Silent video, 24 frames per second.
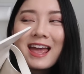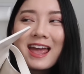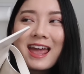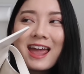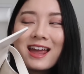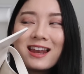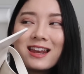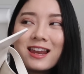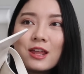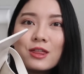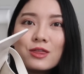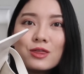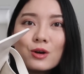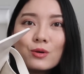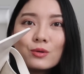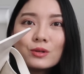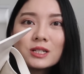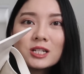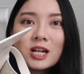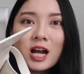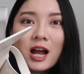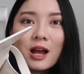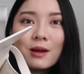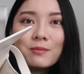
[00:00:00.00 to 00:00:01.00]
and in
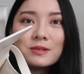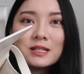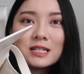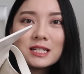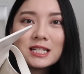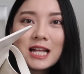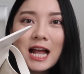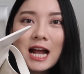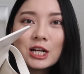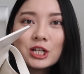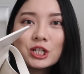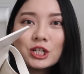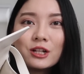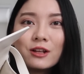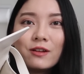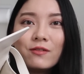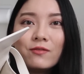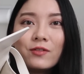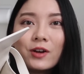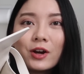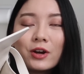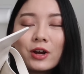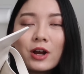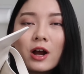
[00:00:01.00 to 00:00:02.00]
those times it's actually
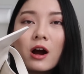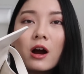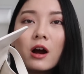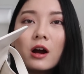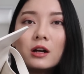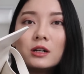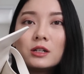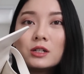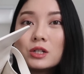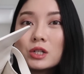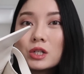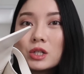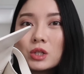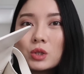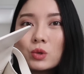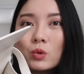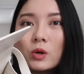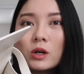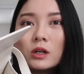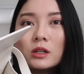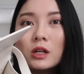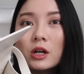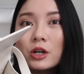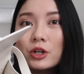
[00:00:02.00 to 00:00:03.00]
very hard to
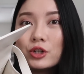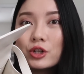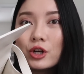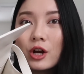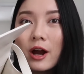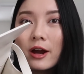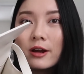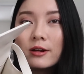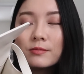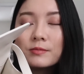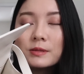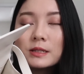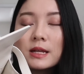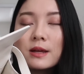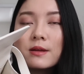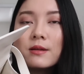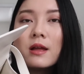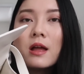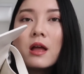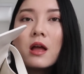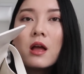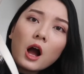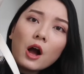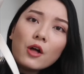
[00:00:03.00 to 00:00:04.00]
store larger items in.